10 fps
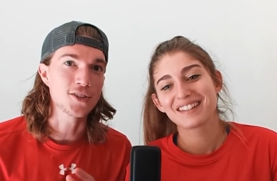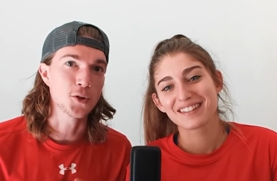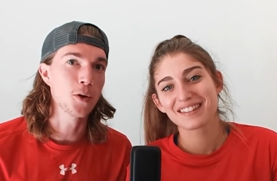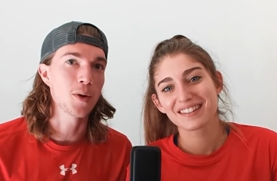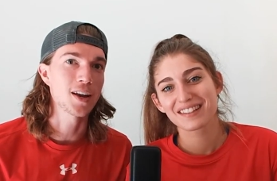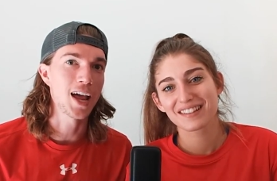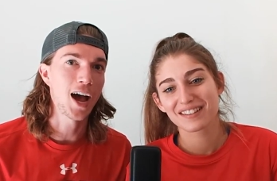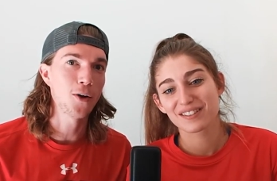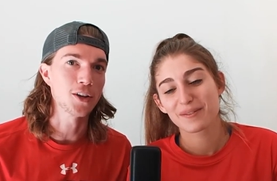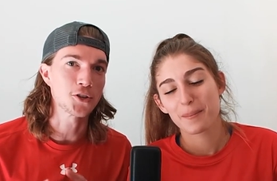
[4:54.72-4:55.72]
Speaker 1: doing right
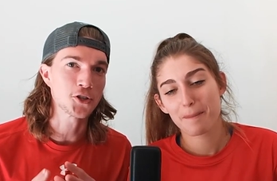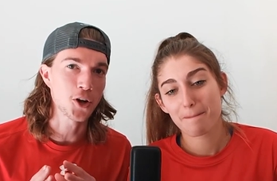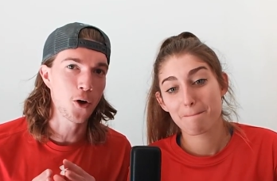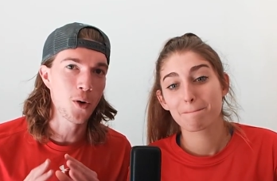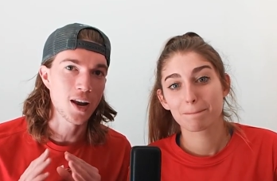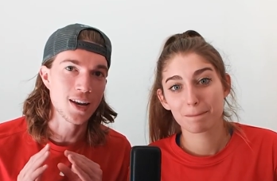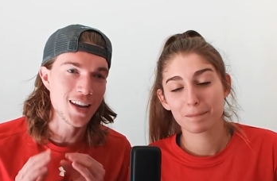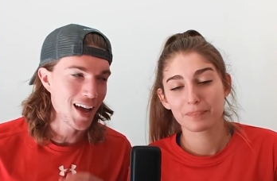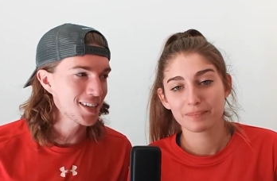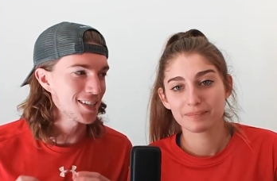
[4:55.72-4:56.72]
now is so
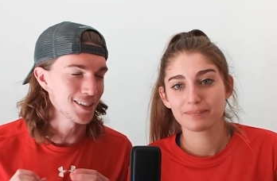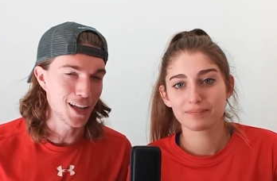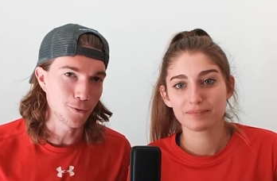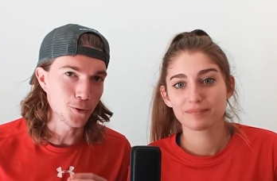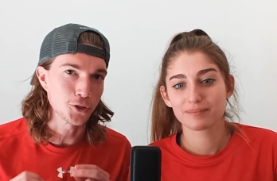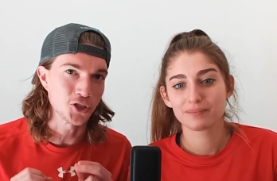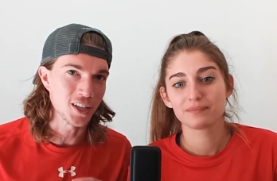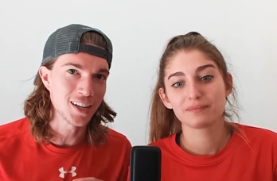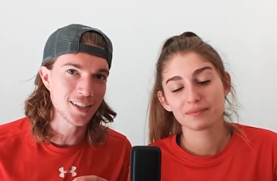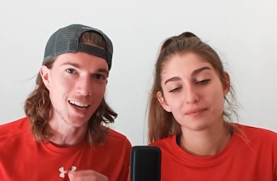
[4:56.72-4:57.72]
next level
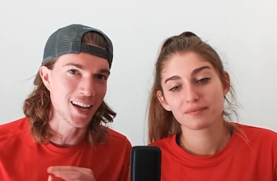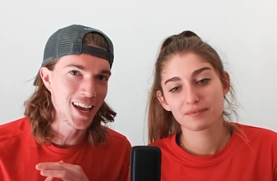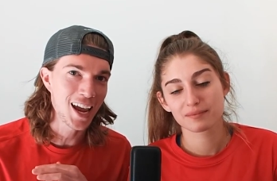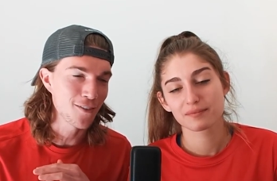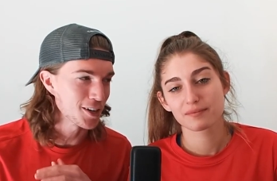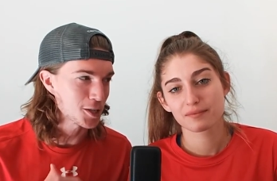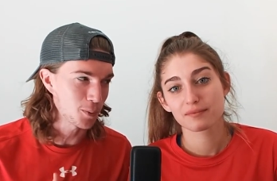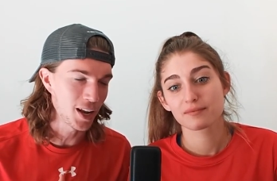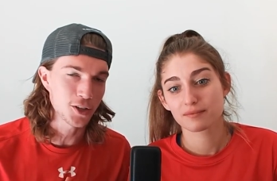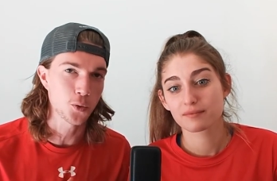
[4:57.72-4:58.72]
genius. I can't even
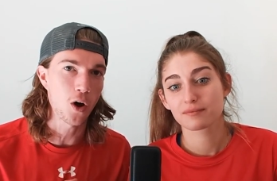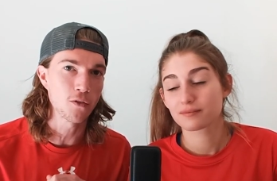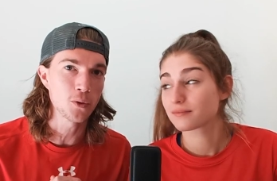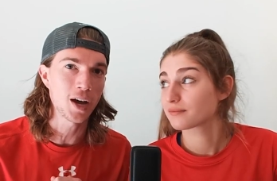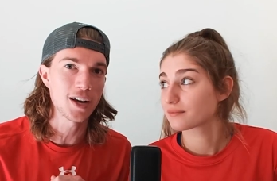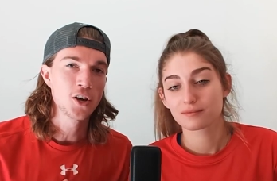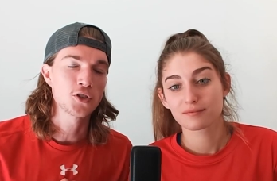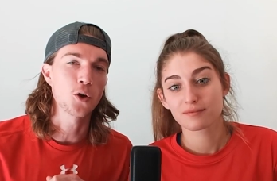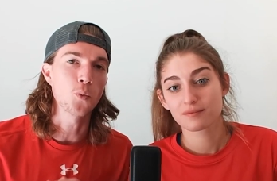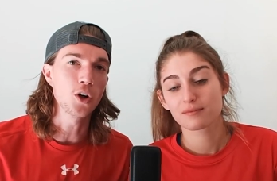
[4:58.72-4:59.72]
explain it to all of you guys.
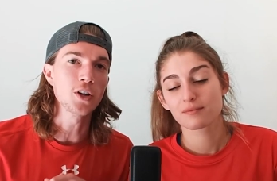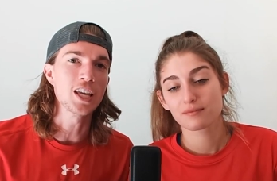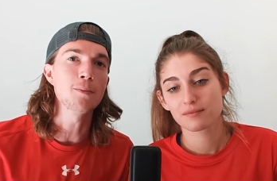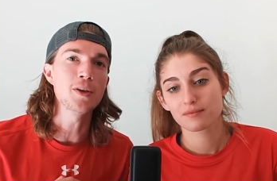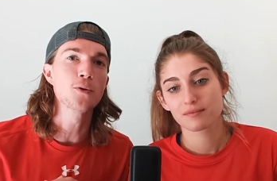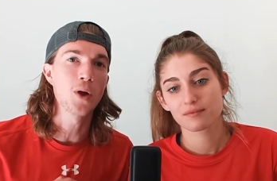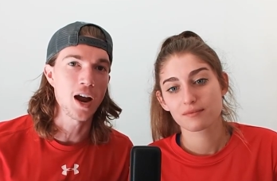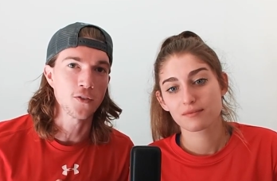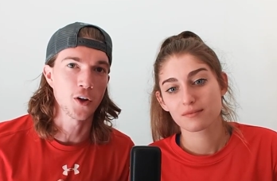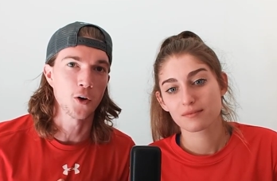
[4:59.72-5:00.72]
So will he be
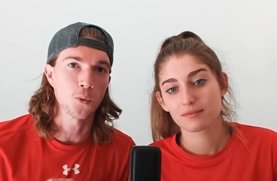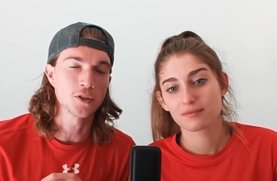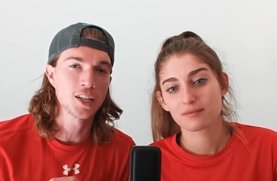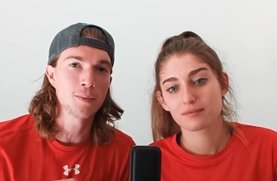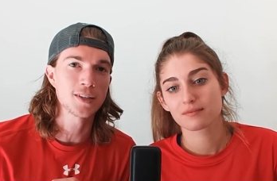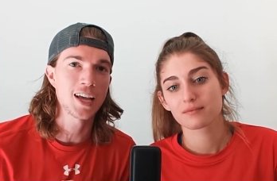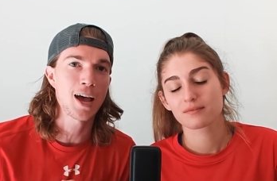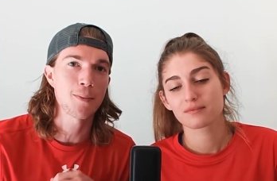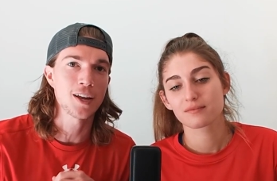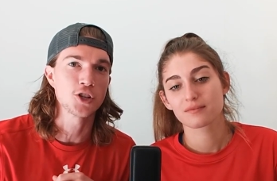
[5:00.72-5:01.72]
right, though? Will Tim the
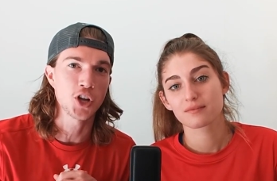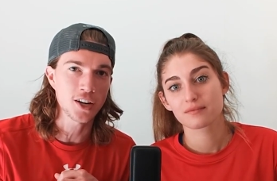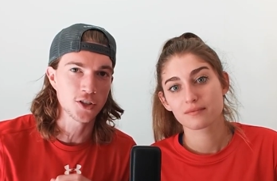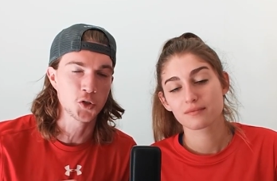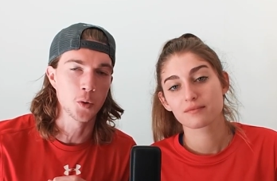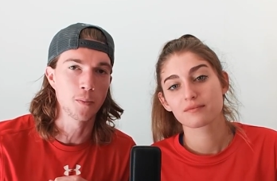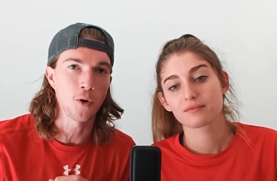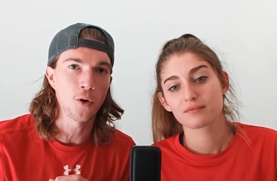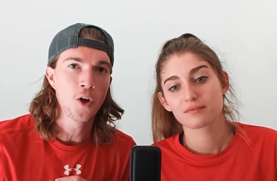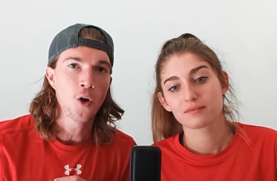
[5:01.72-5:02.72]
Tatman jinx the Super
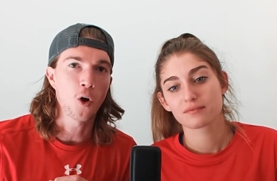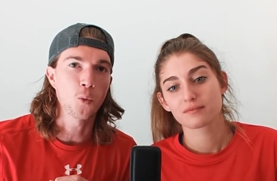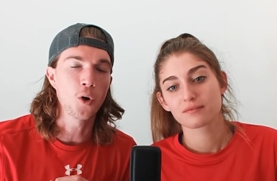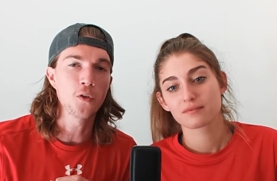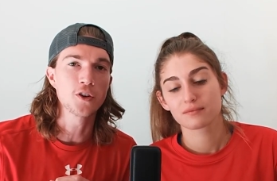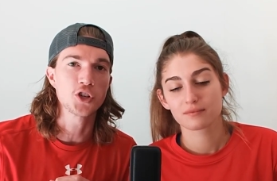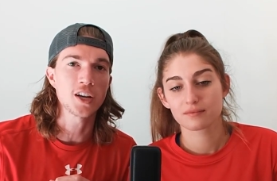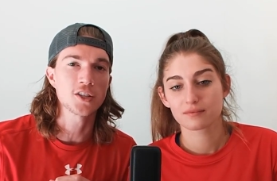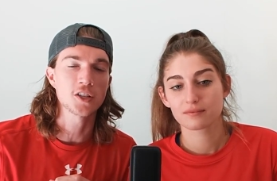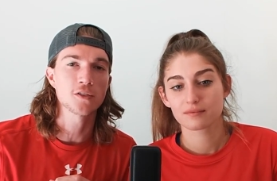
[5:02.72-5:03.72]
Bowl, or will the jinxes